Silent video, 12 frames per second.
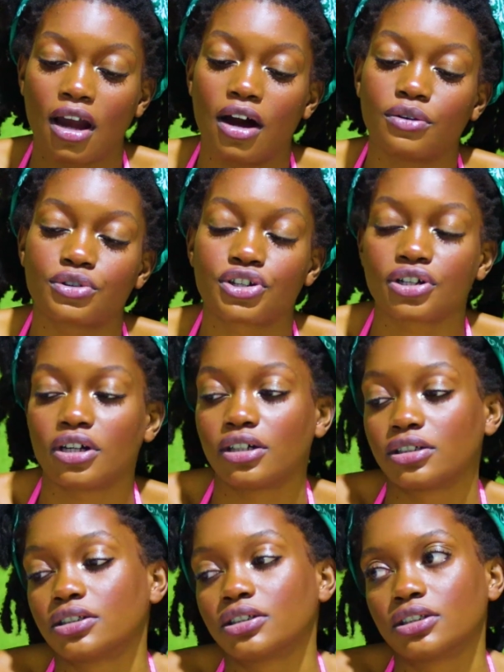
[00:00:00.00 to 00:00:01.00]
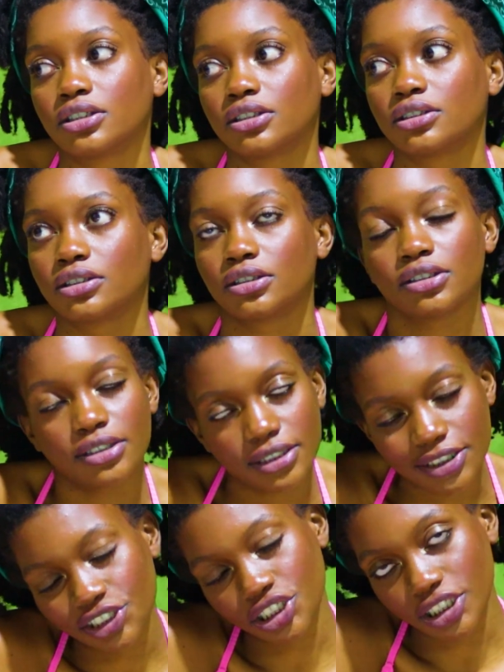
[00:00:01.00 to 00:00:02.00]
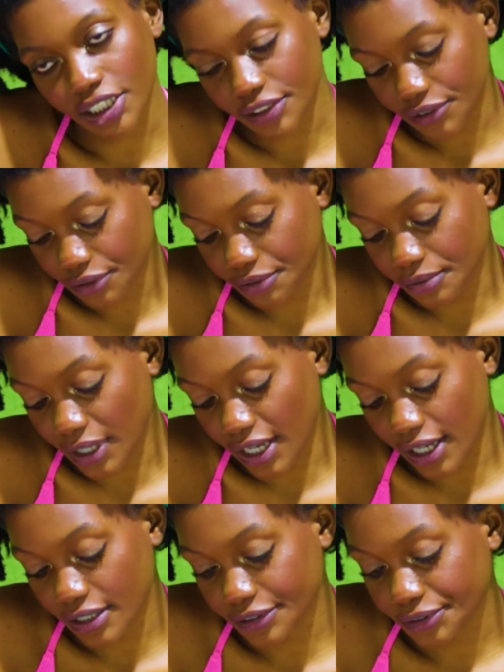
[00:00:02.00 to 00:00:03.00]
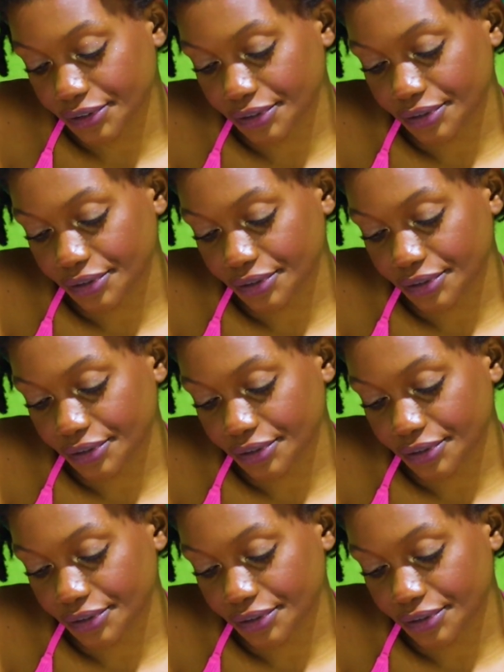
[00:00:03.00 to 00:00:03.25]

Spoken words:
culture on this channel where